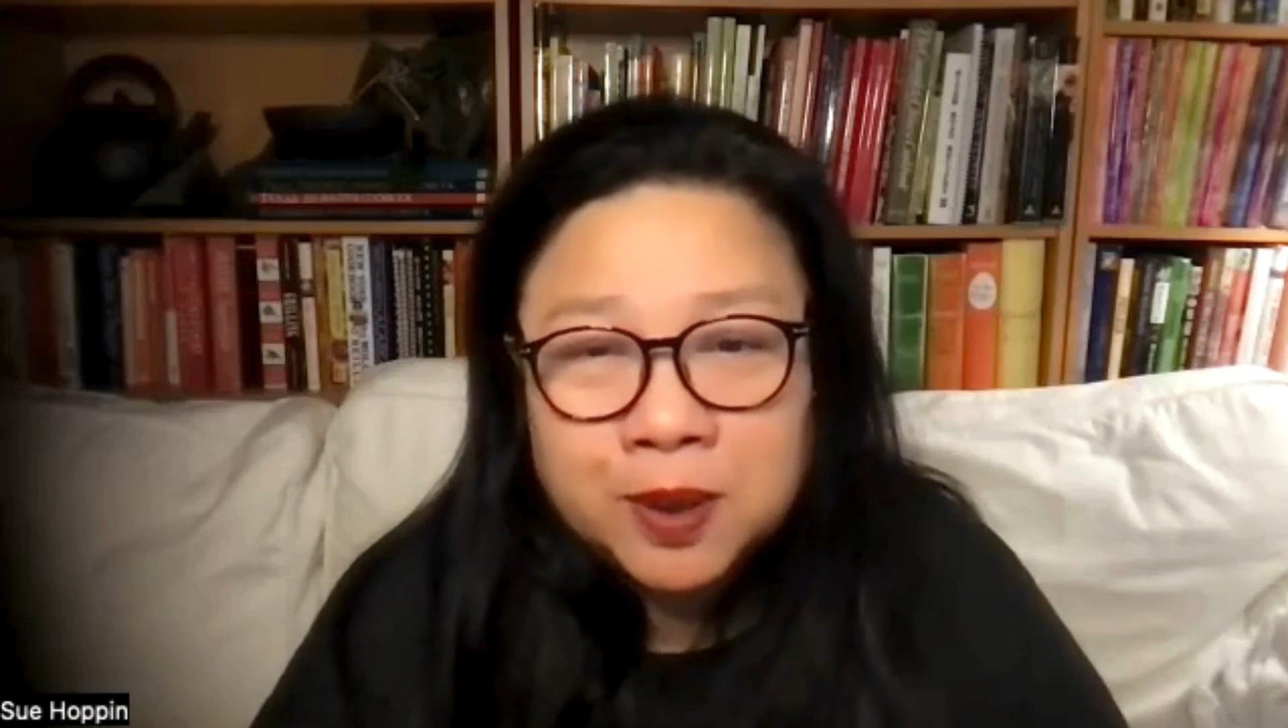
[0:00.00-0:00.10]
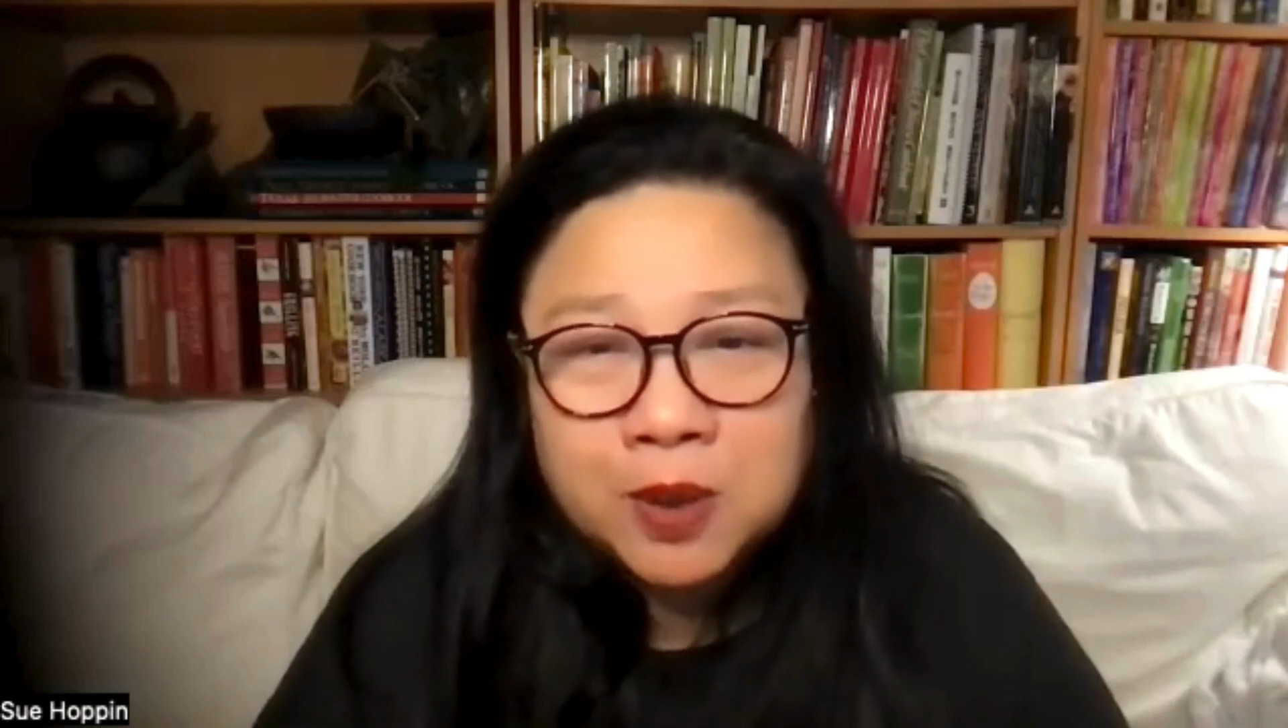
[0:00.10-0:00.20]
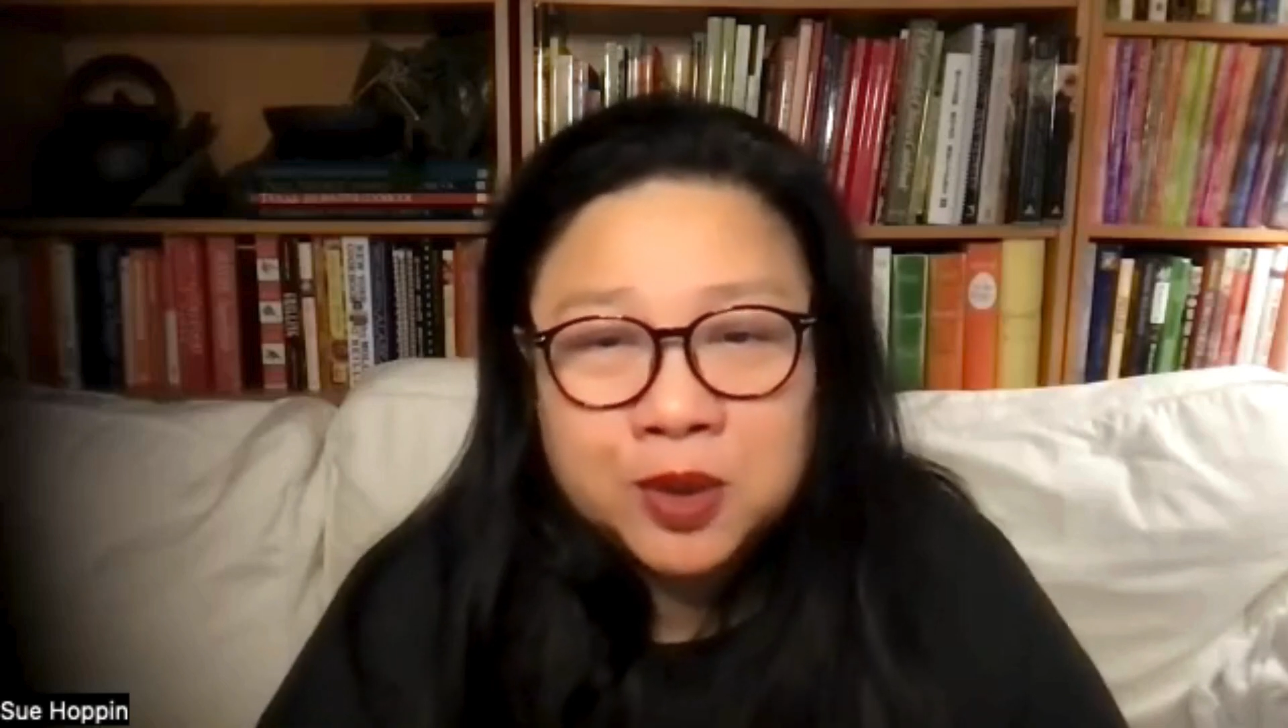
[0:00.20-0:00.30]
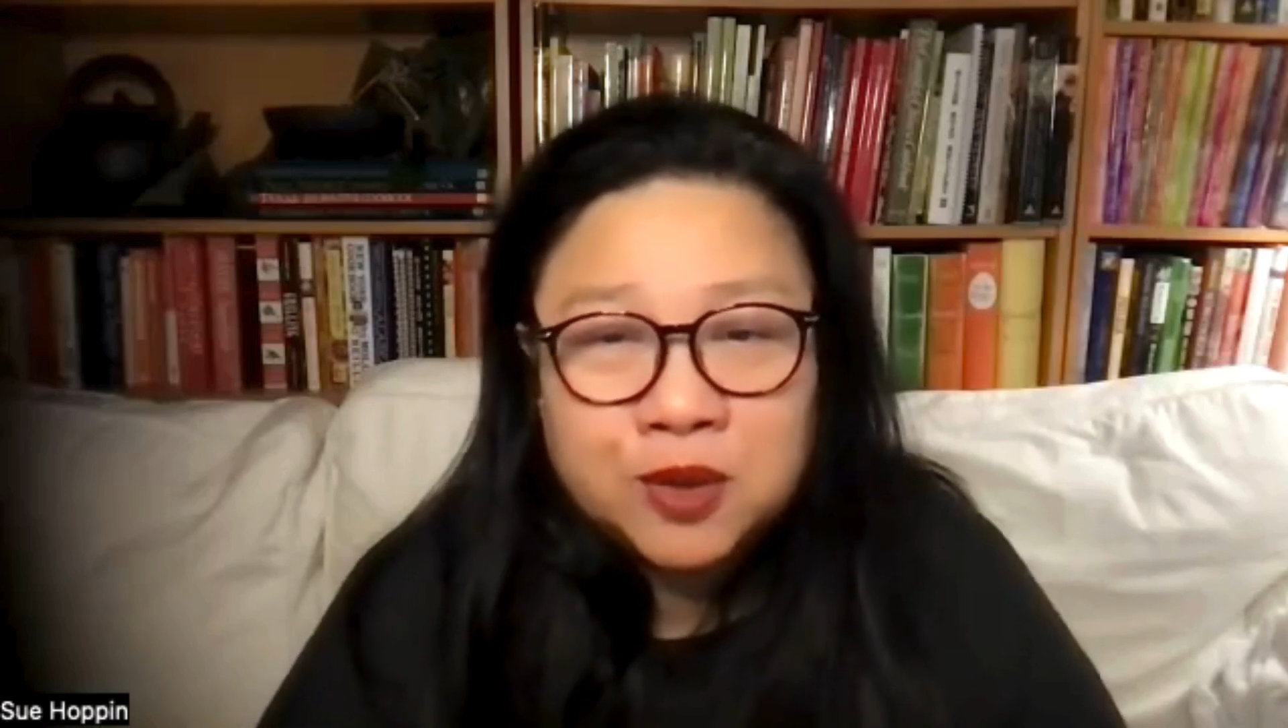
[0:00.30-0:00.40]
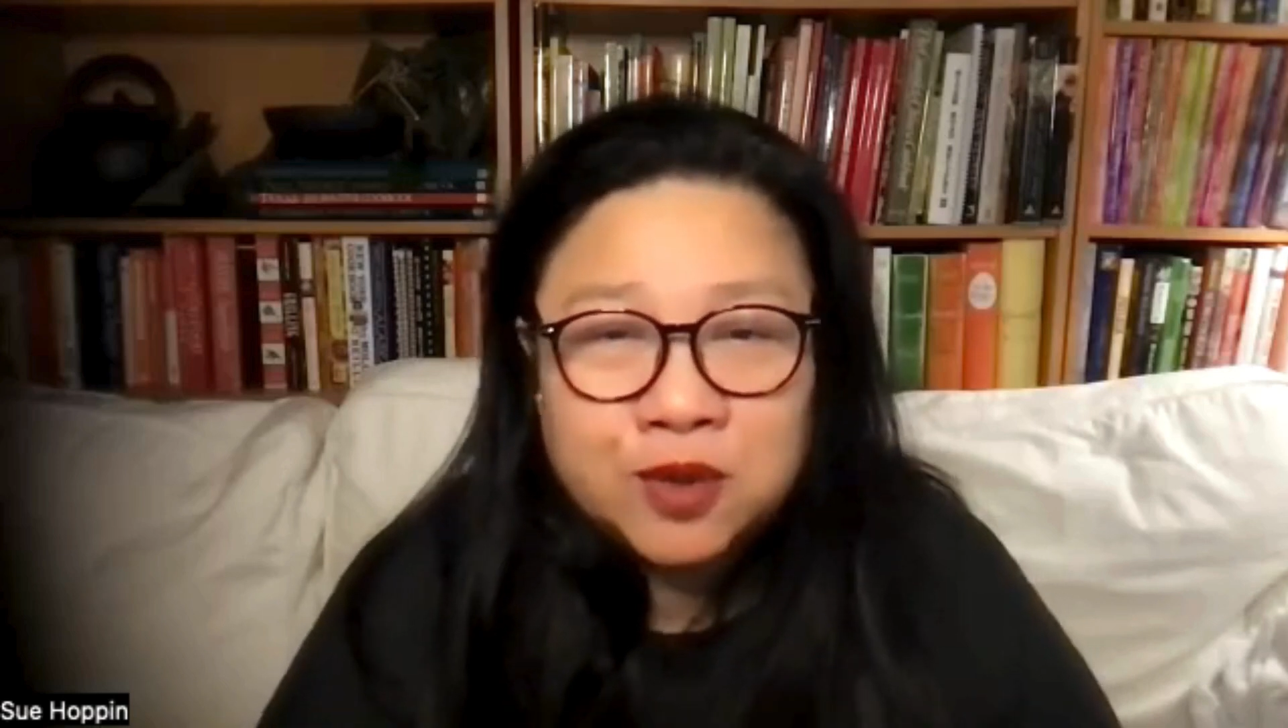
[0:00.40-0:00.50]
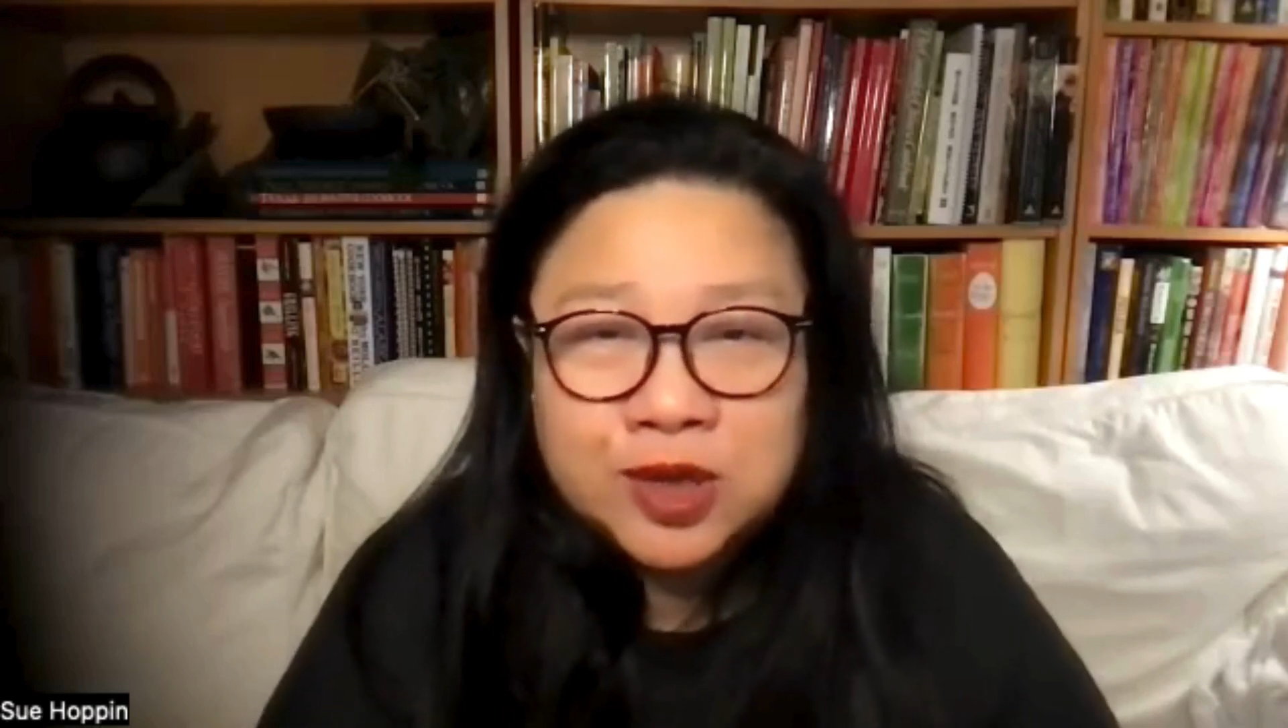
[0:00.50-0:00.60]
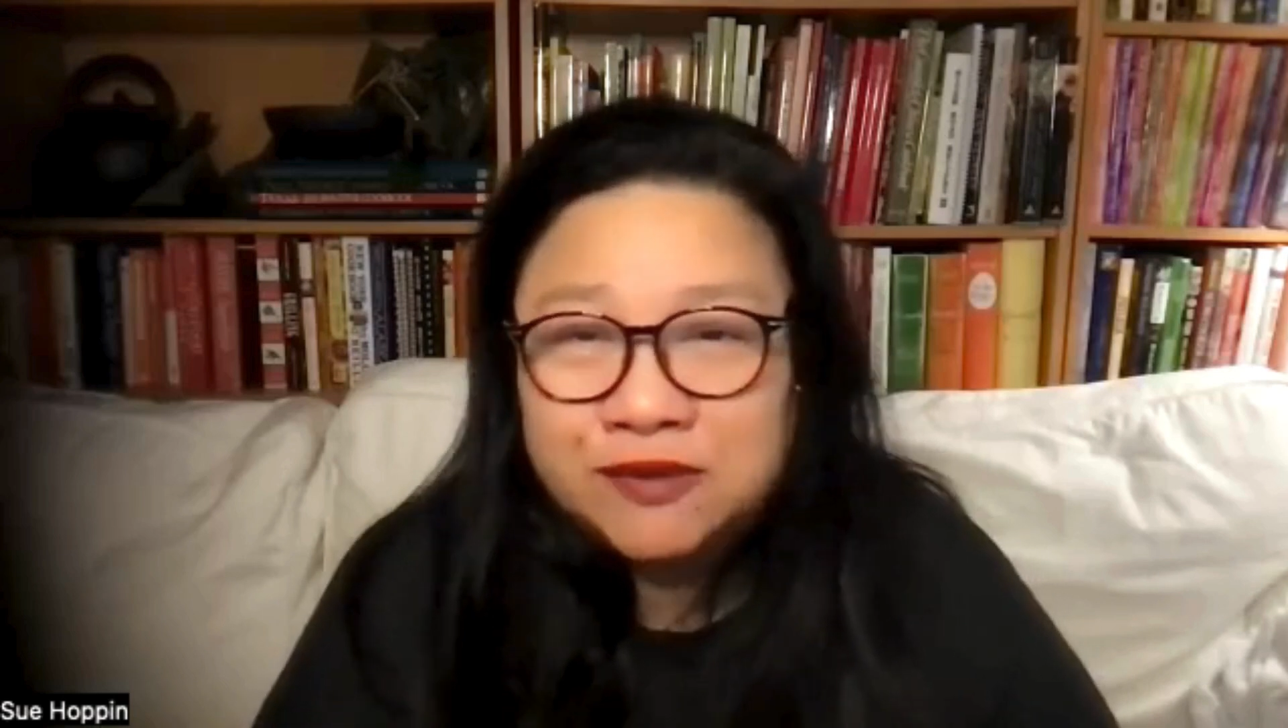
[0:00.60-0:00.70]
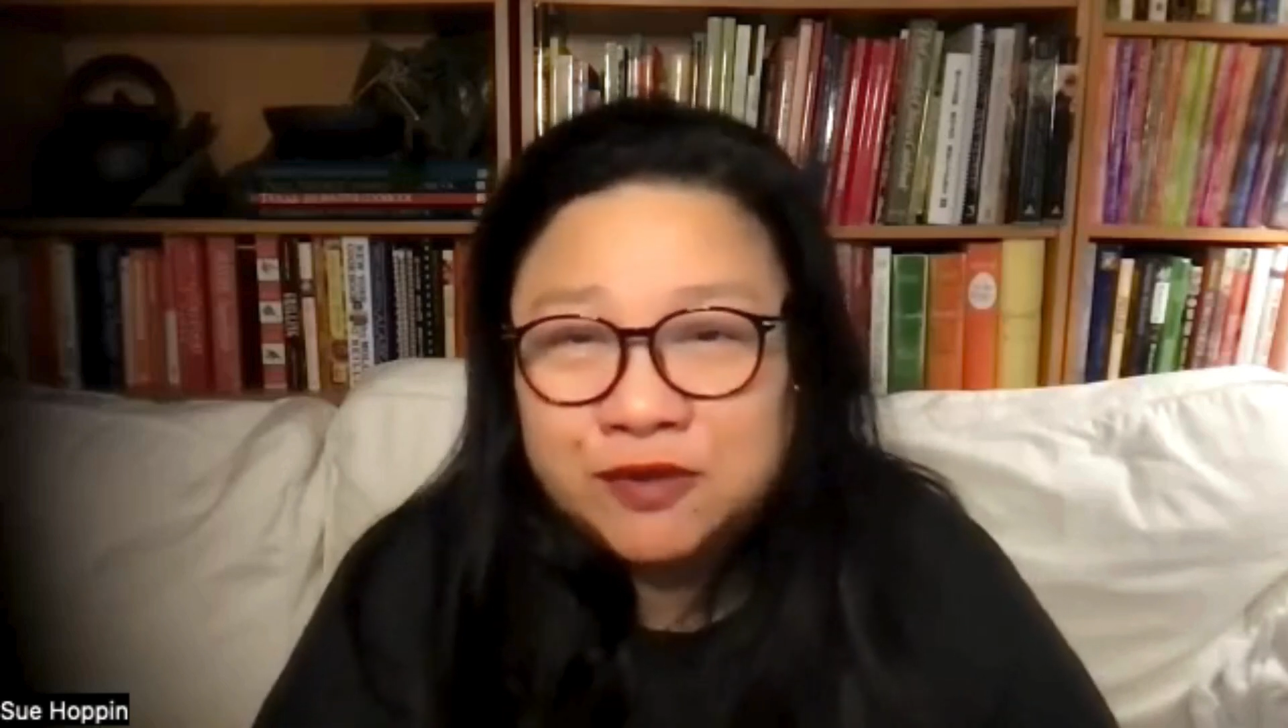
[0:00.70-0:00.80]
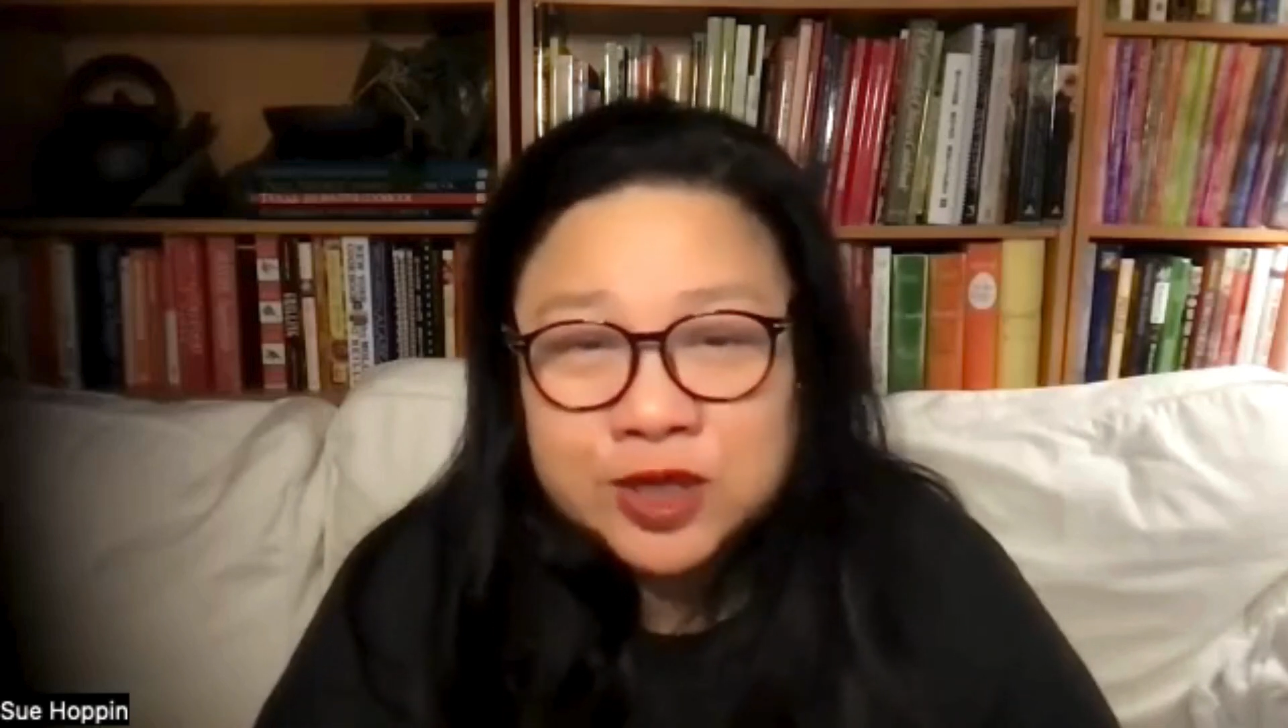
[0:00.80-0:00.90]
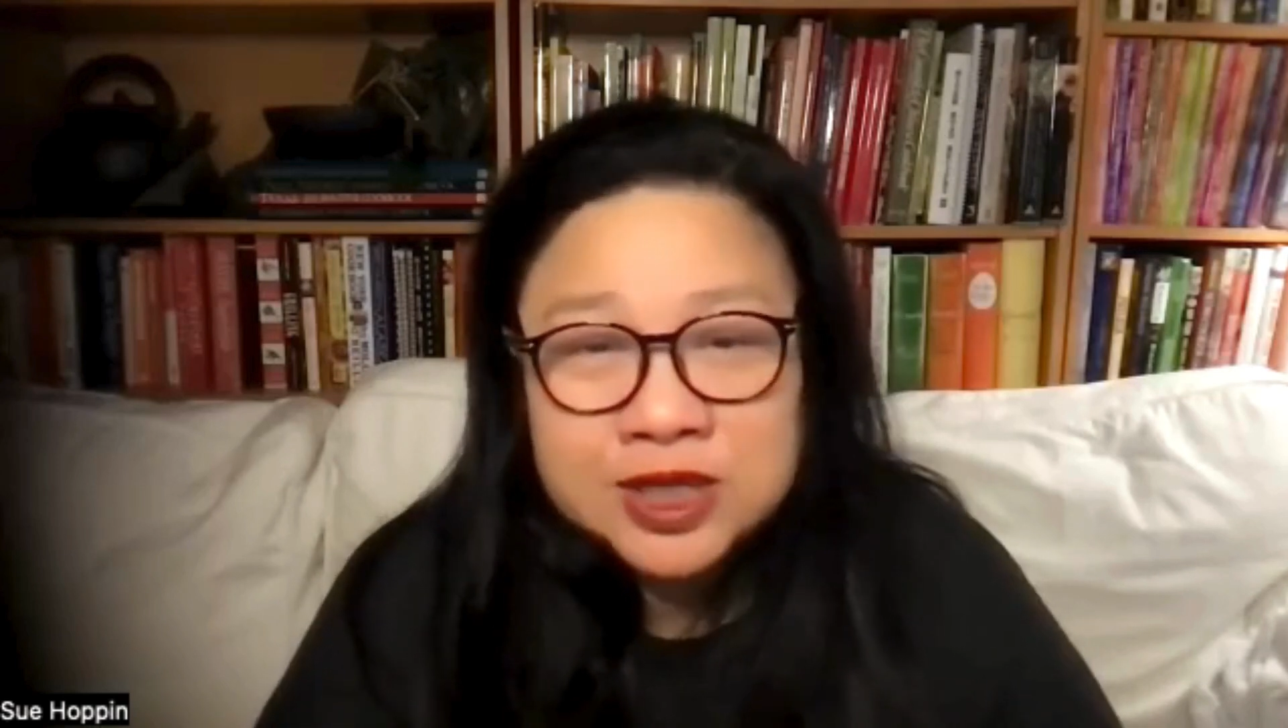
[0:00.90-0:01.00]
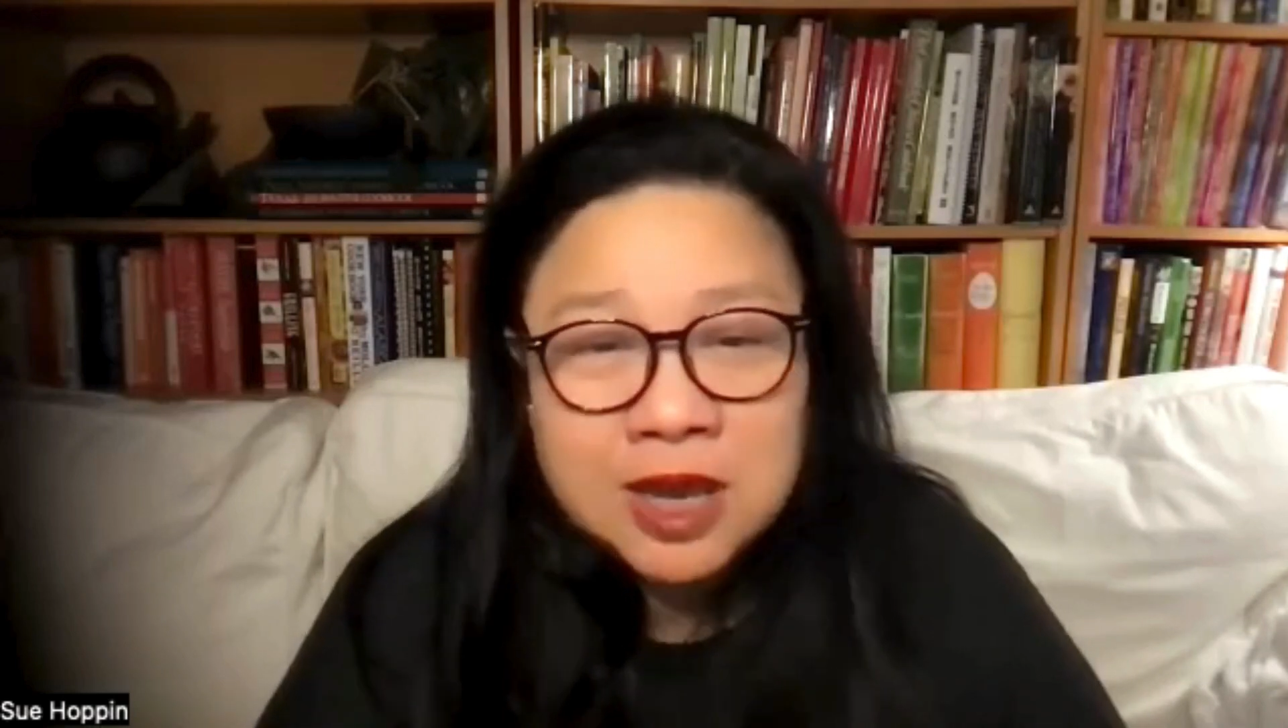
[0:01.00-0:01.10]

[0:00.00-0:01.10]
but I wonder if we could foot